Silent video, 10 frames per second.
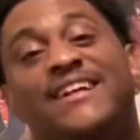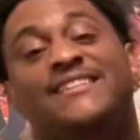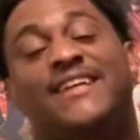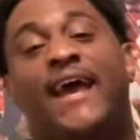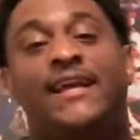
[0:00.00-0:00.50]

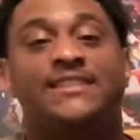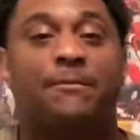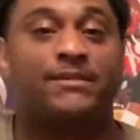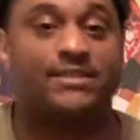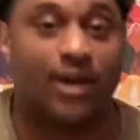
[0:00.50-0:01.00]
today's
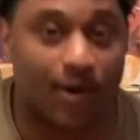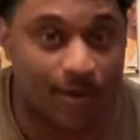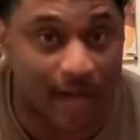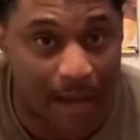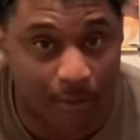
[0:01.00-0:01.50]

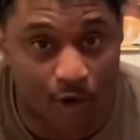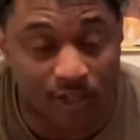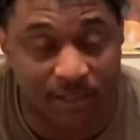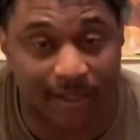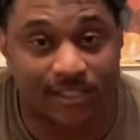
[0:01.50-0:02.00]
episode, I'm going
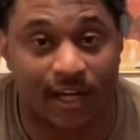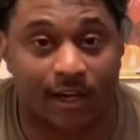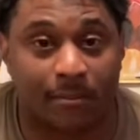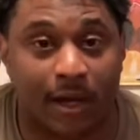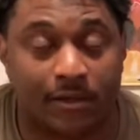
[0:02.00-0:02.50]
to be
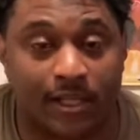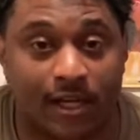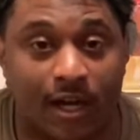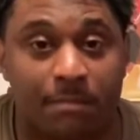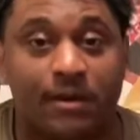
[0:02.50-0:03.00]
talking about the
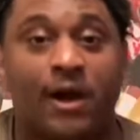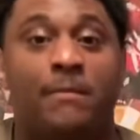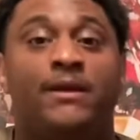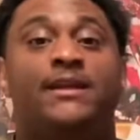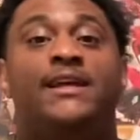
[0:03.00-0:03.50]

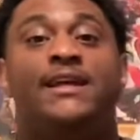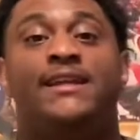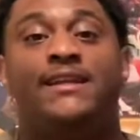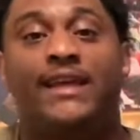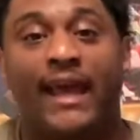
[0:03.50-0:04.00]
upcoming,
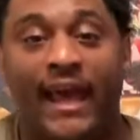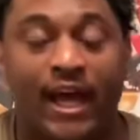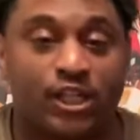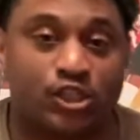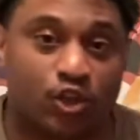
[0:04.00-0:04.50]
the
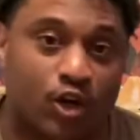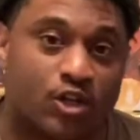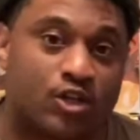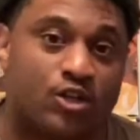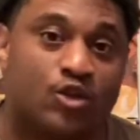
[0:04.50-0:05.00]
Air
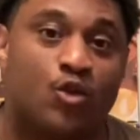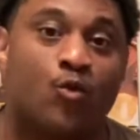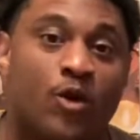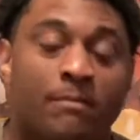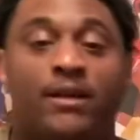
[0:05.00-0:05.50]
Jordan
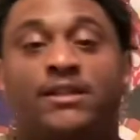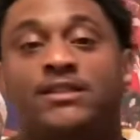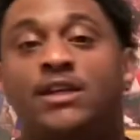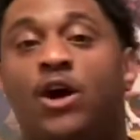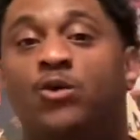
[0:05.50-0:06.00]

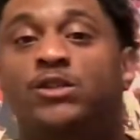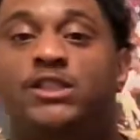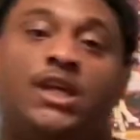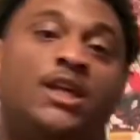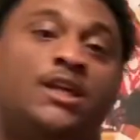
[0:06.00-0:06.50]
Women's OG,
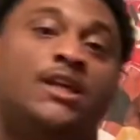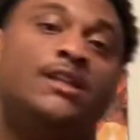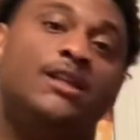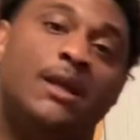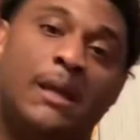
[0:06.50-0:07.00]

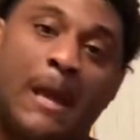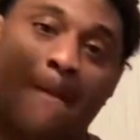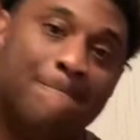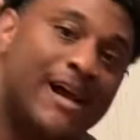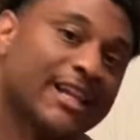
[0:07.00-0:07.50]
the
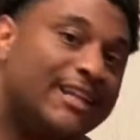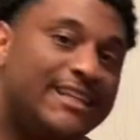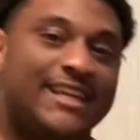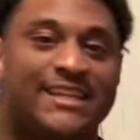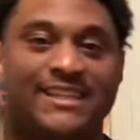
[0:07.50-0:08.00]

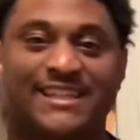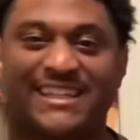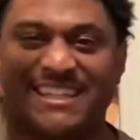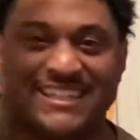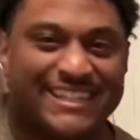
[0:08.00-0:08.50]
Melody
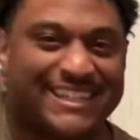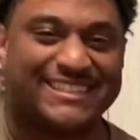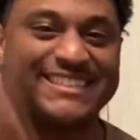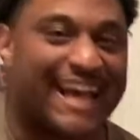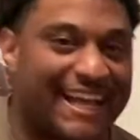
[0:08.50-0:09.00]

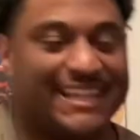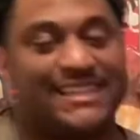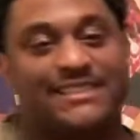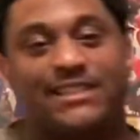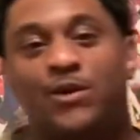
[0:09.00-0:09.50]
Ehsani.
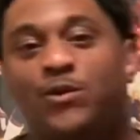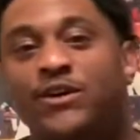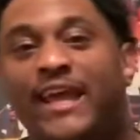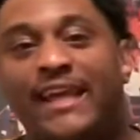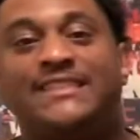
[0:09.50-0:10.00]
Will
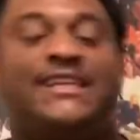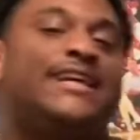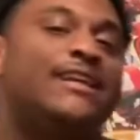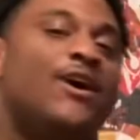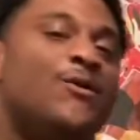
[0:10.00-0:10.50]
they
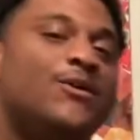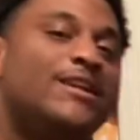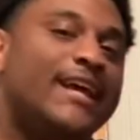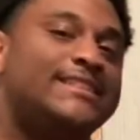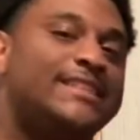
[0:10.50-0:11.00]
sit or will
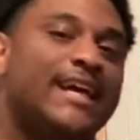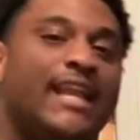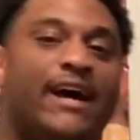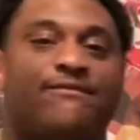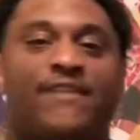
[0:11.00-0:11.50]
they sell
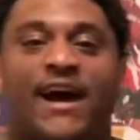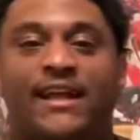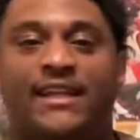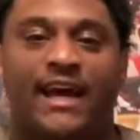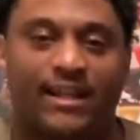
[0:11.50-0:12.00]
out?
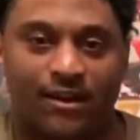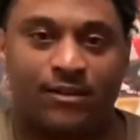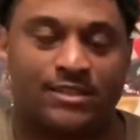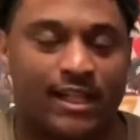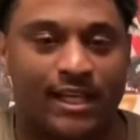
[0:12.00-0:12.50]
Find out on
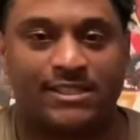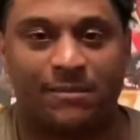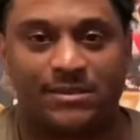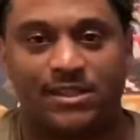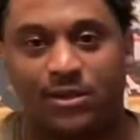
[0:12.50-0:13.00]
today's
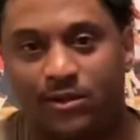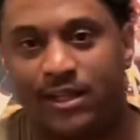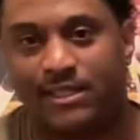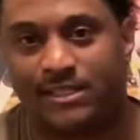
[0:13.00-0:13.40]
episode. Let's